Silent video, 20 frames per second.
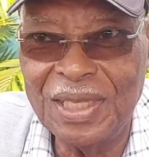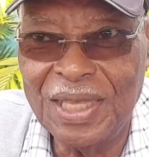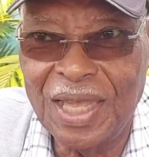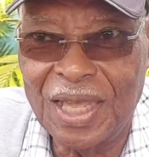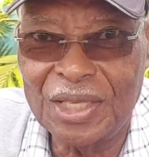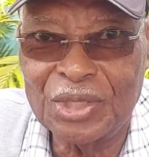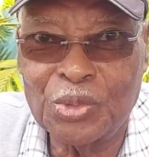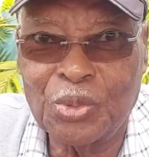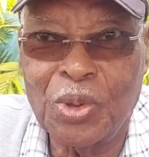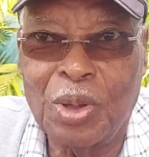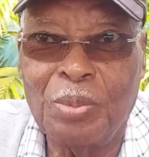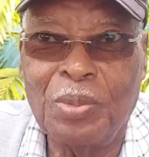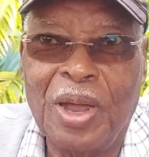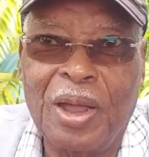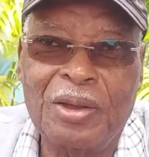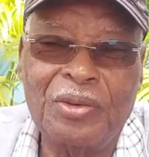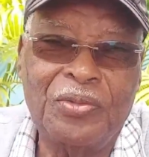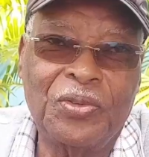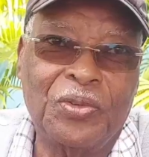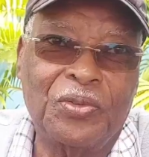Yes, we were
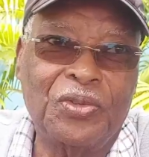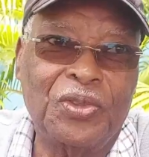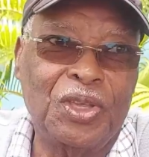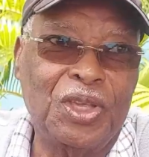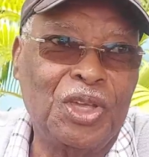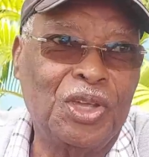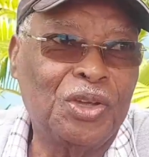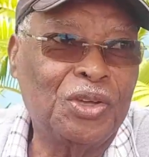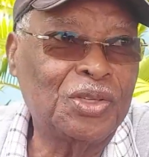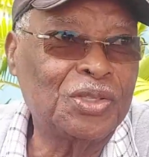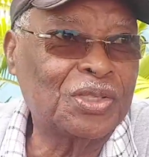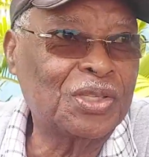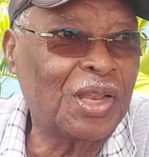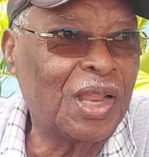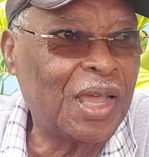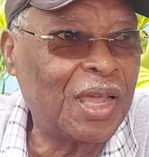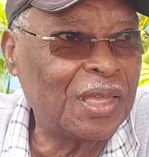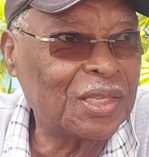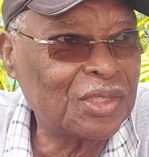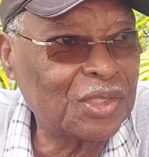married 50 years
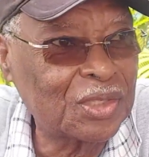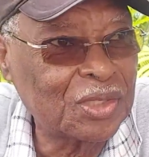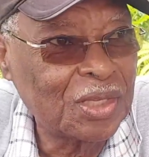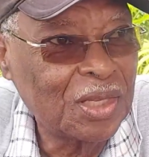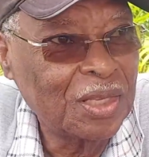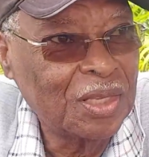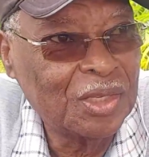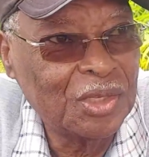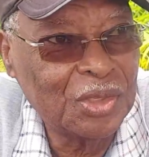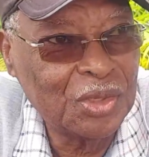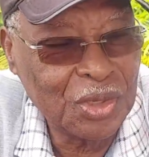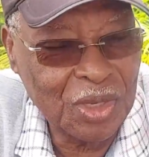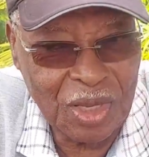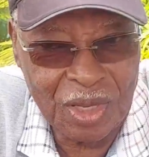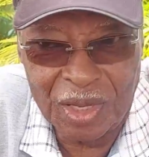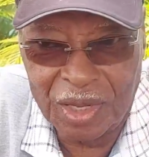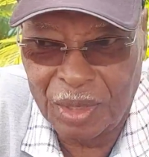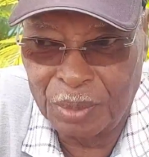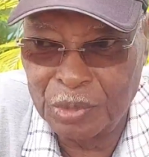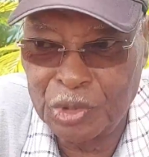last
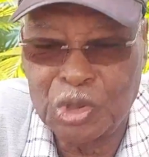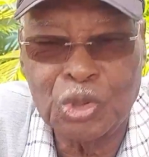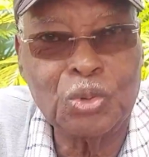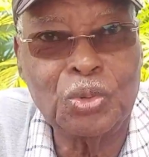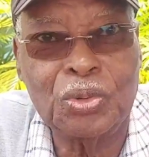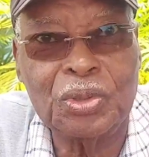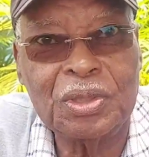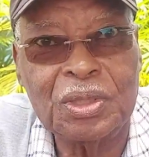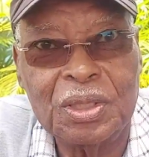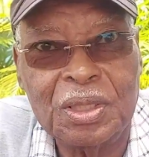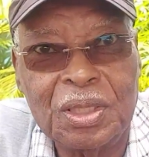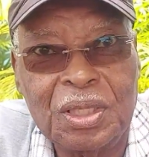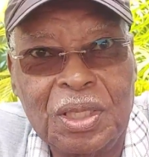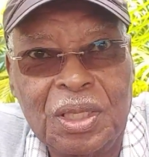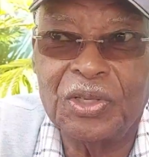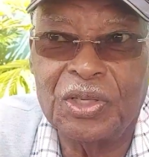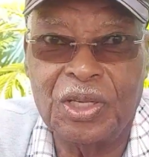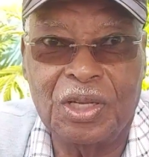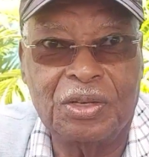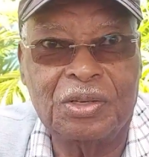June.
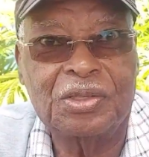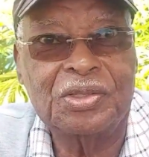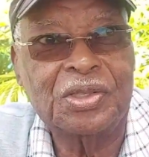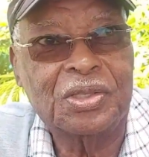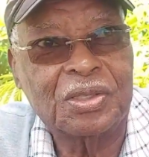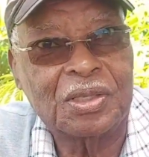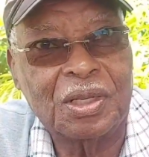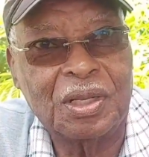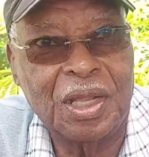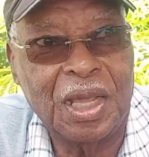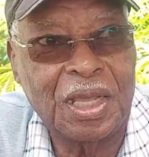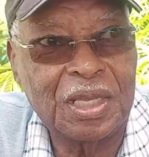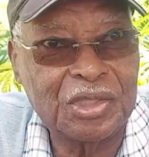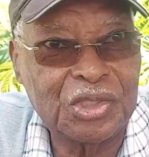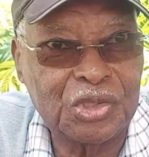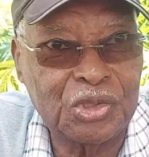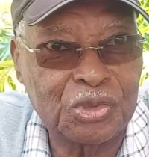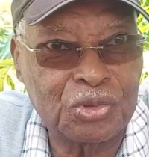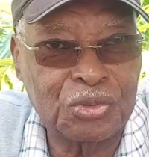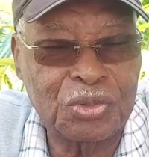2 years
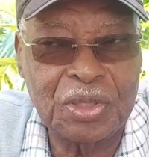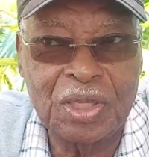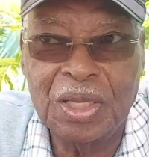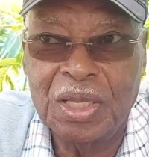last June.